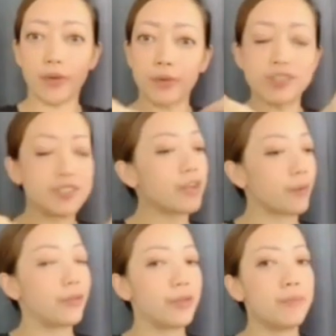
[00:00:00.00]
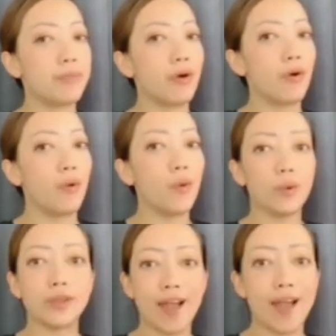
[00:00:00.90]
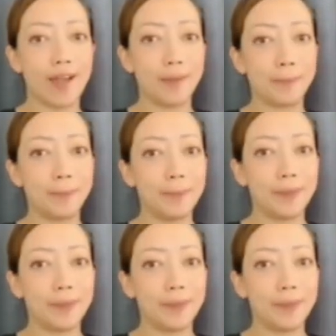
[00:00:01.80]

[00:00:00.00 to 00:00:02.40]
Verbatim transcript: you know, stuck with them the whole time.